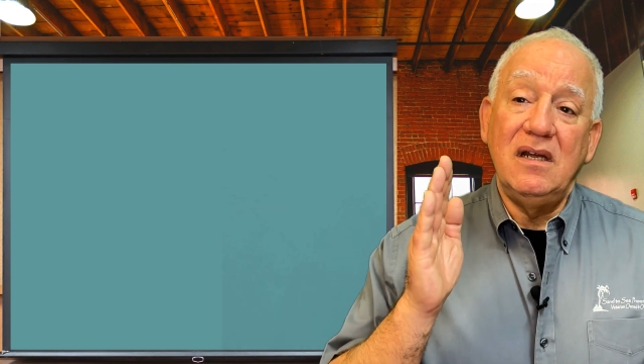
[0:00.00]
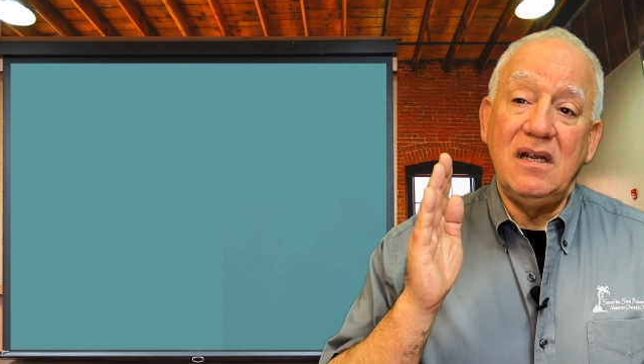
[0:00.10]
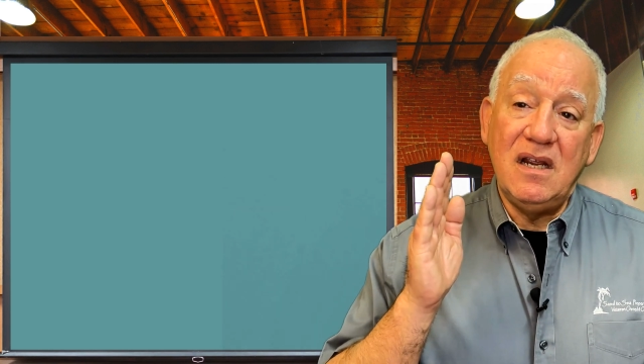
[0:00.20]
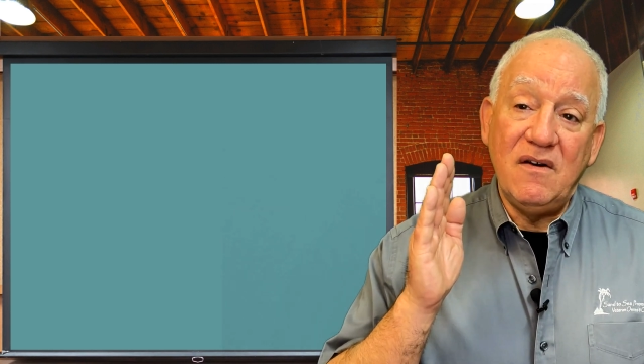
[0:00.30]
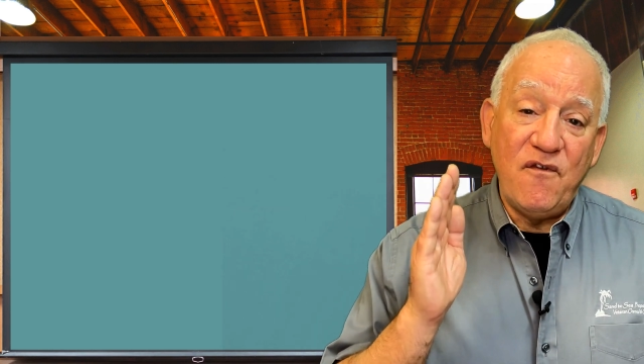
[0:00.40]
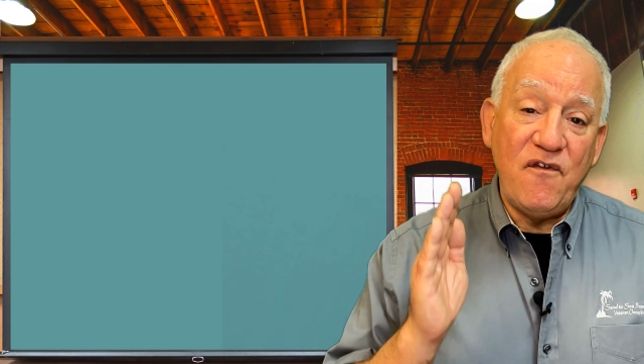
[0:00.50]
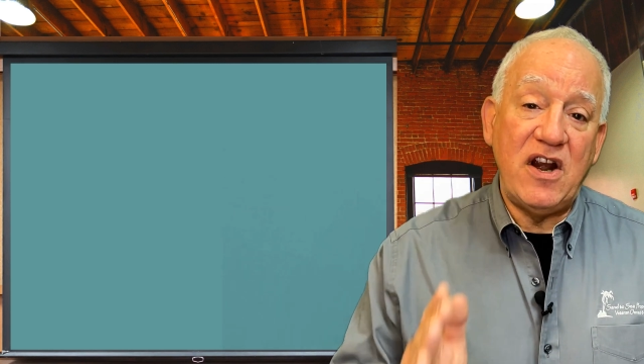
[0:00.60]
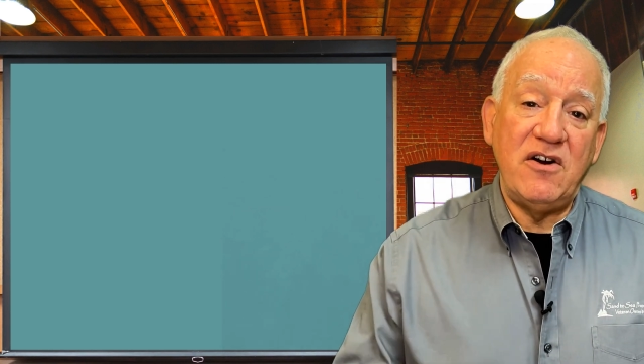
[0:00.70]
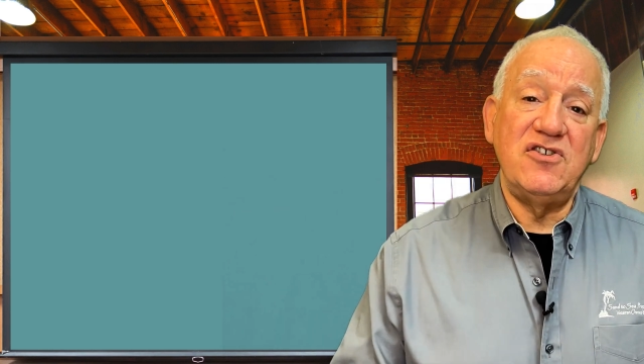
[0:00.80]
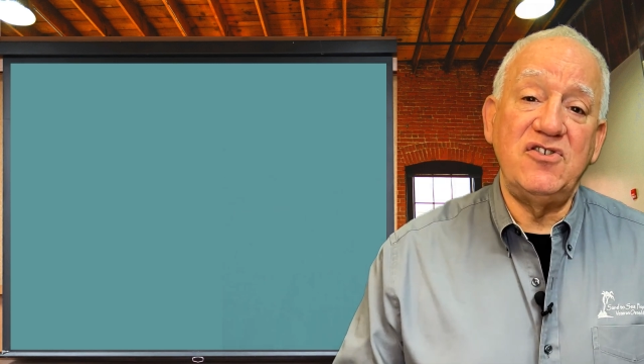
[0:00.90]
in
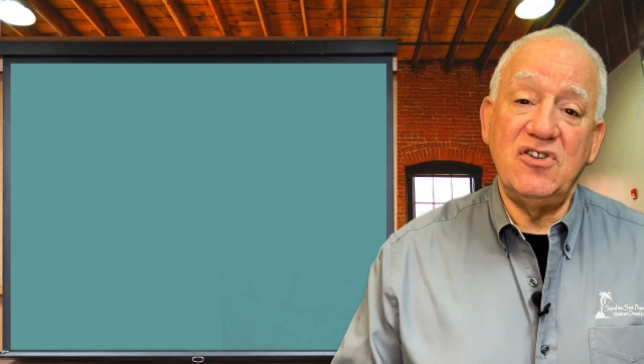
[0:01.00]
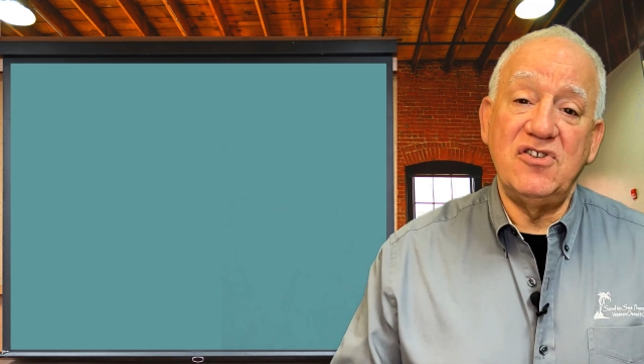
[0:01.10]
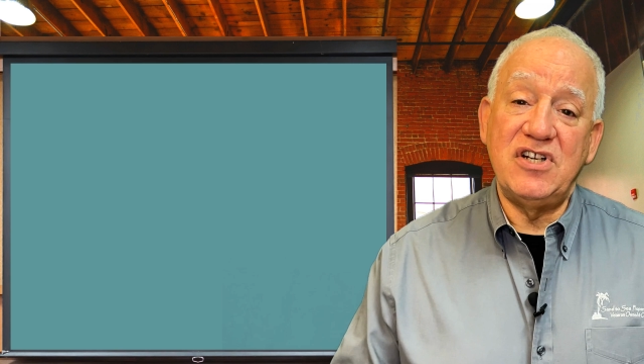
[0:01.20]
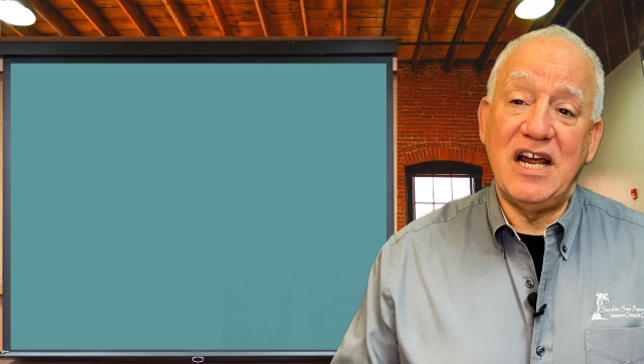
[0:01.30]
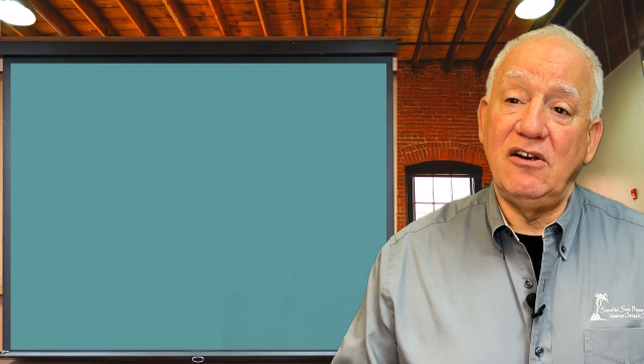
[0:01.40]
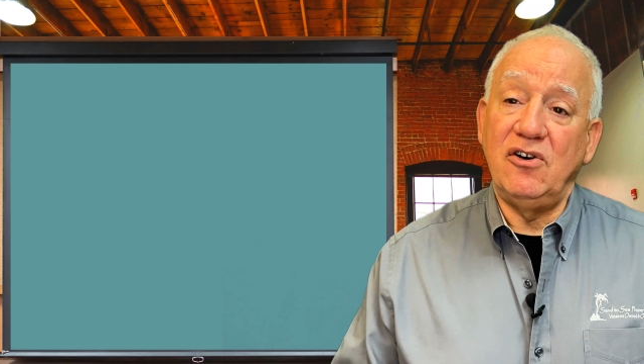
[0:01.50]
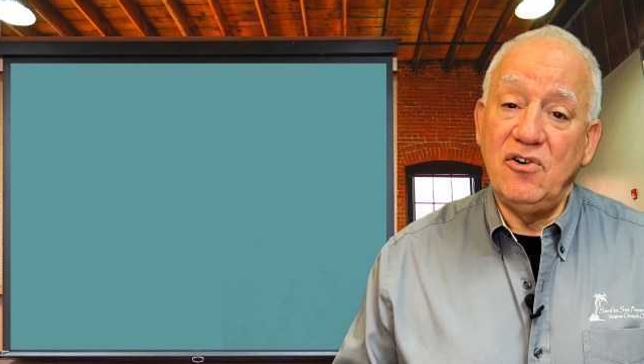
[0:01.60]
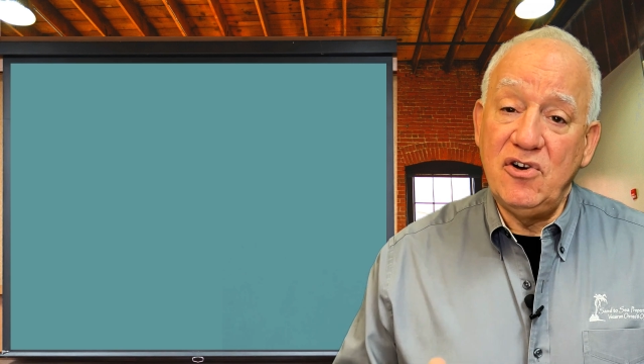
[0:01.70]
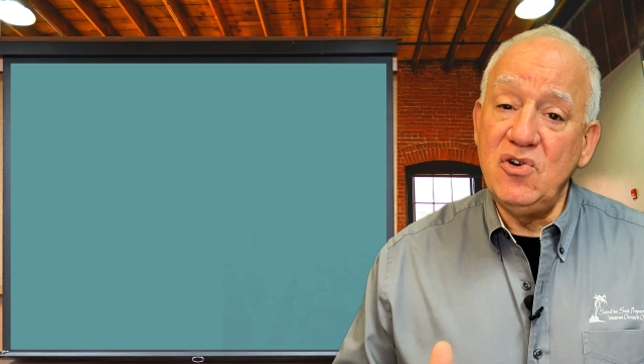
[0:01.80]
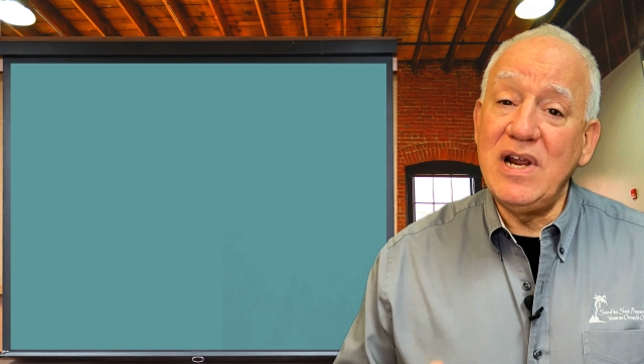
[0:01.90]
fairness to the seller,
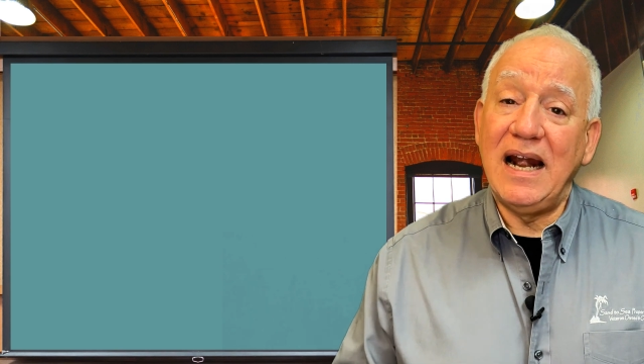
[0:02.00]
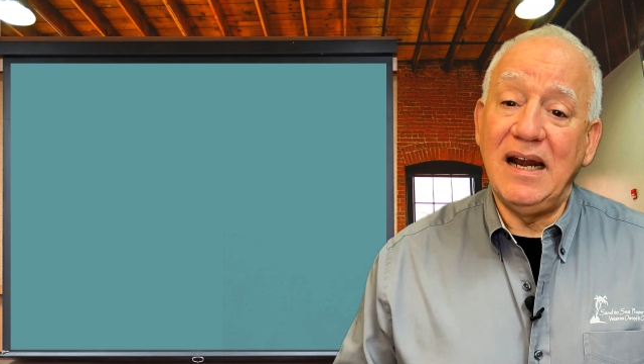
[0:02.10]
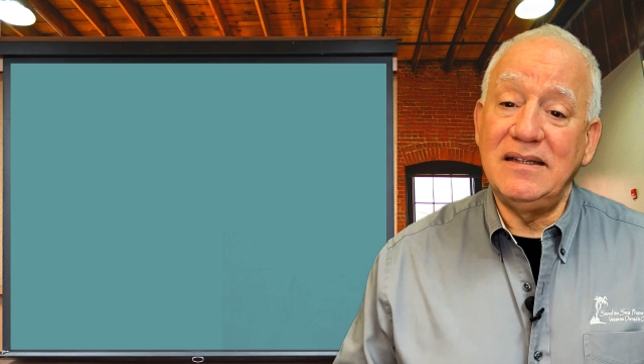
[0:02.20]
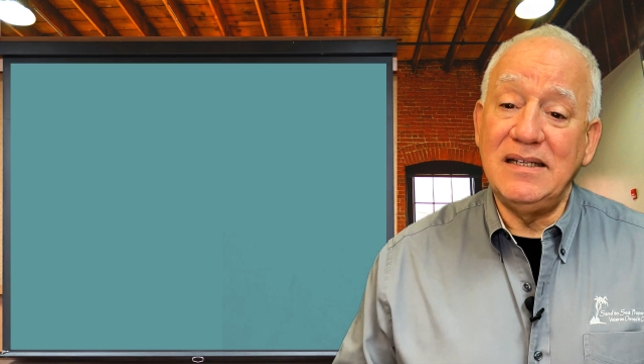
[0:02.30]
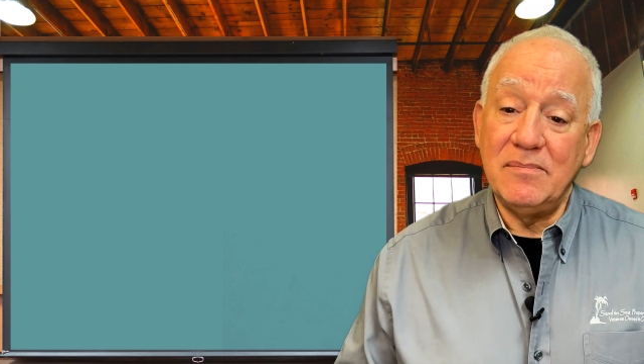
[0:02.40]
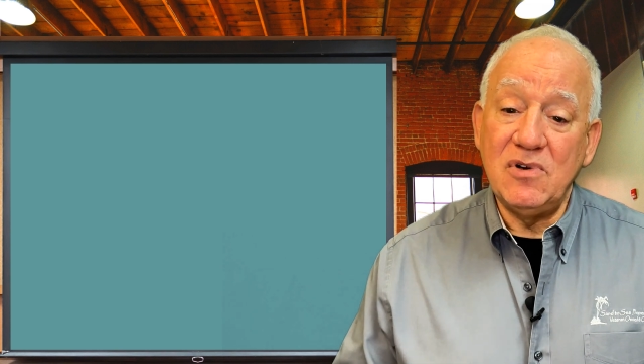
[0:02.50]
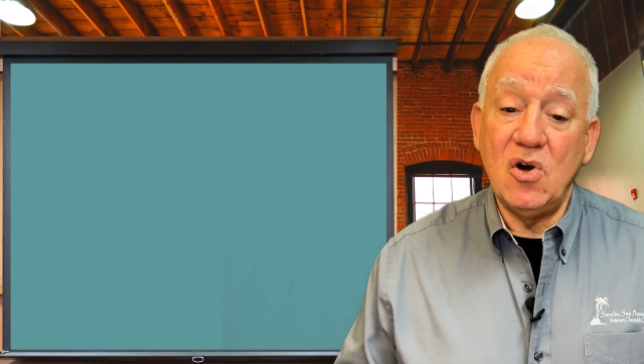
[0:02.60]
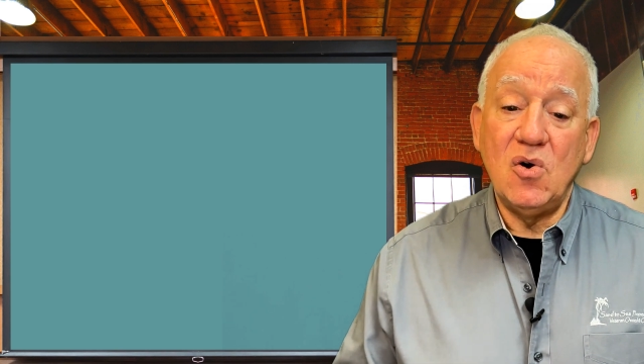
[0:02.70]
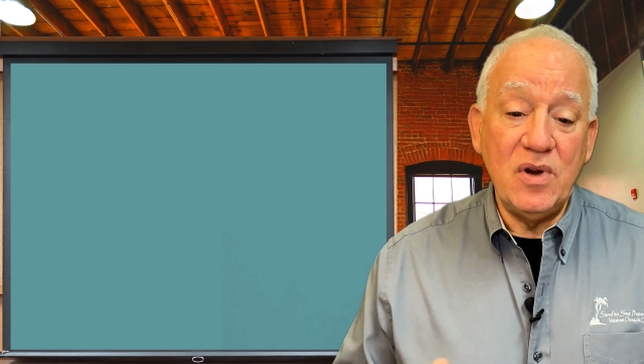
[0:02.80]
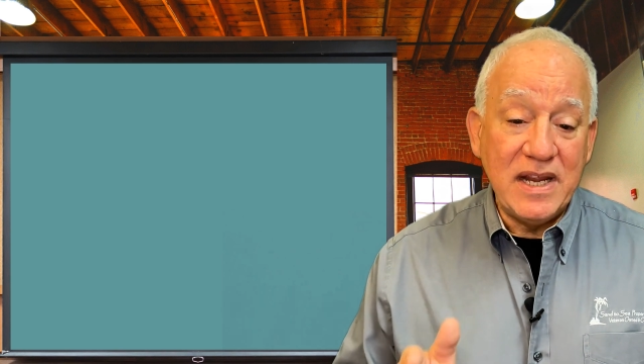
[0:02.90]
you got to let them
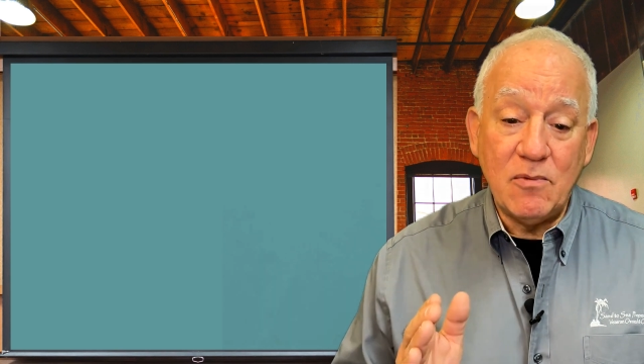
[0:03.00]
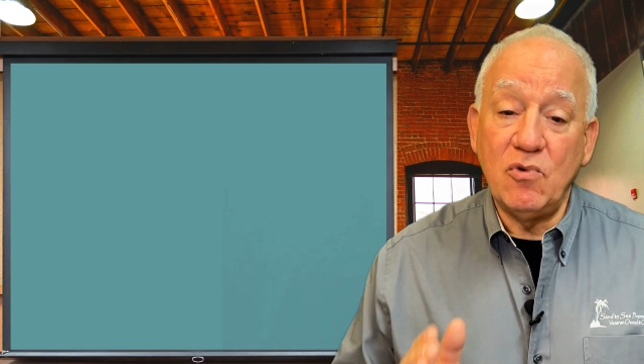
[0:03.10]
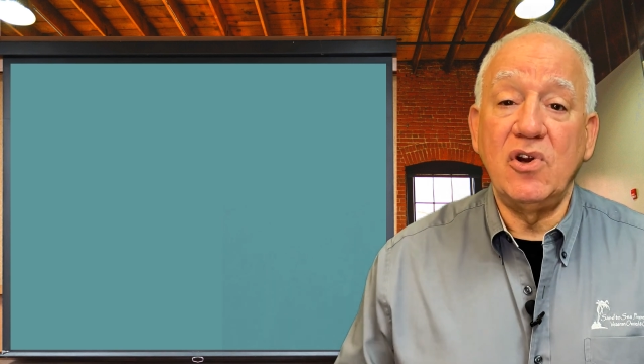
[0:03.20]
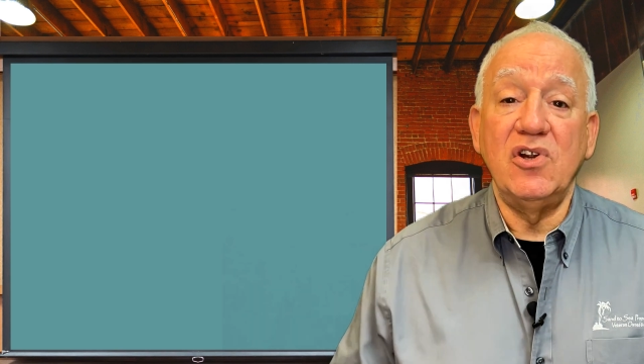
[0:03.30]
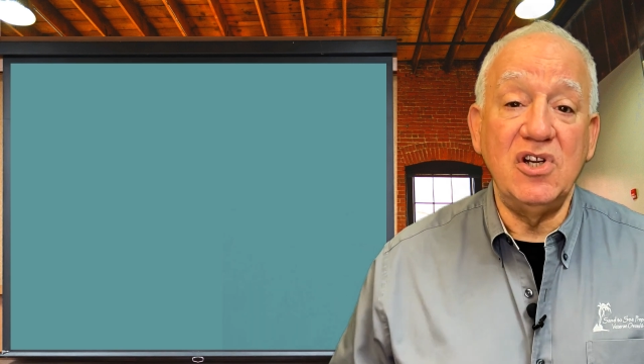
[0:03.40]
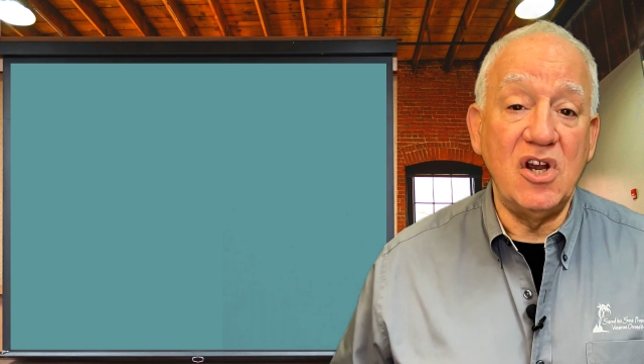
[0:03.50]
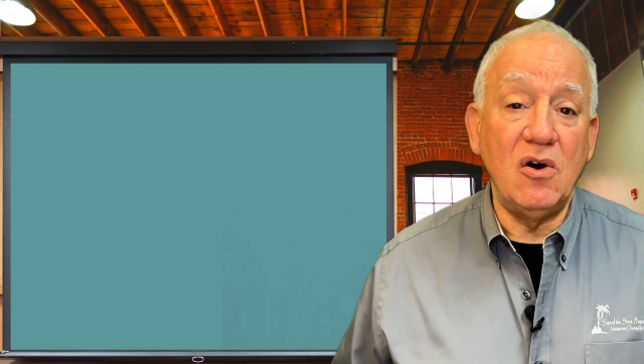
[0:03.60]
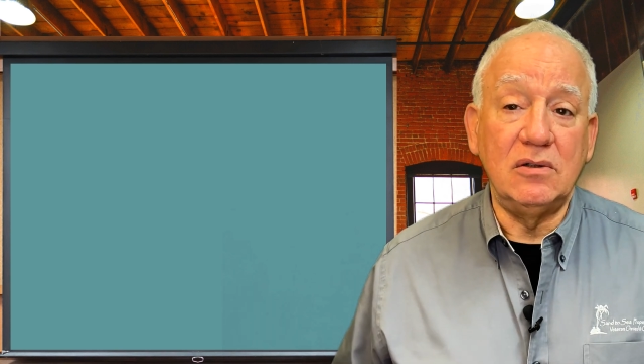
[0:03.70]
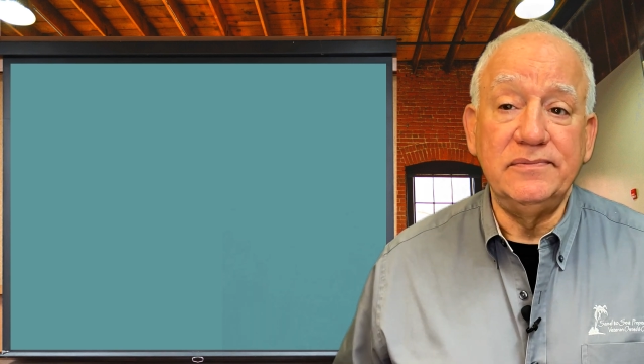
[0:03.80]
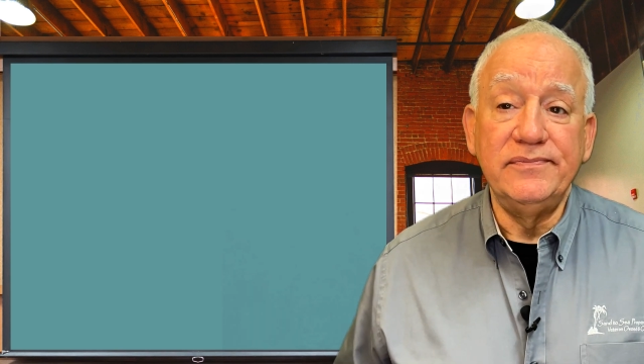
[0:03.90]
know, yep, we're good to
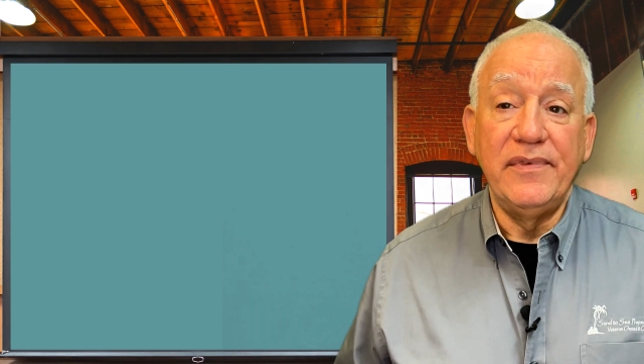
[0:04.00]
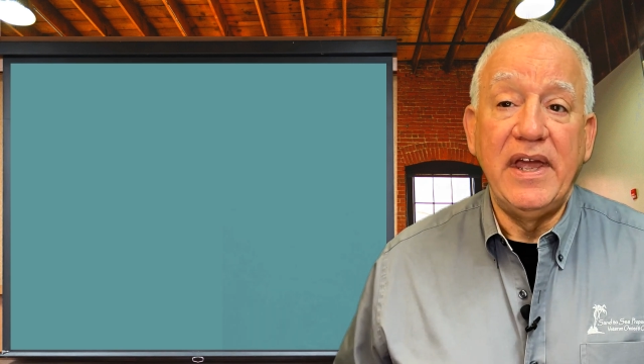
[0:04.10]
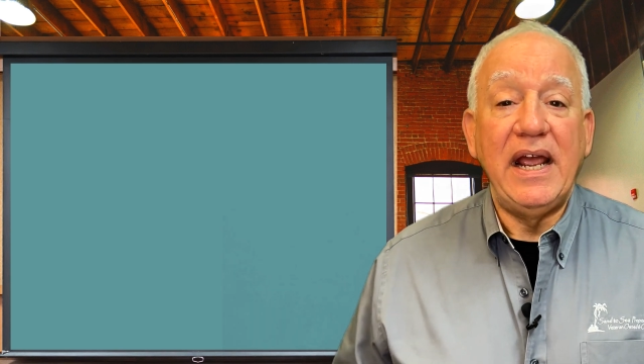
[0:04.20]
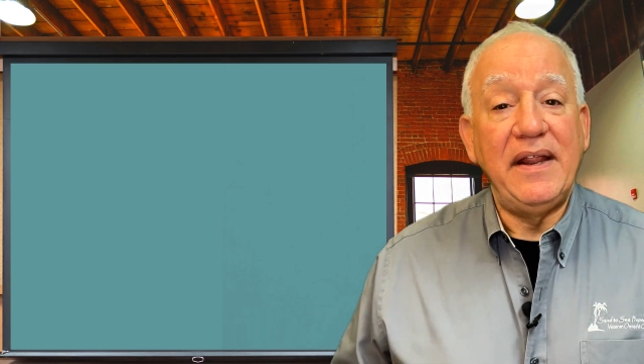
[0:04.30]
go. And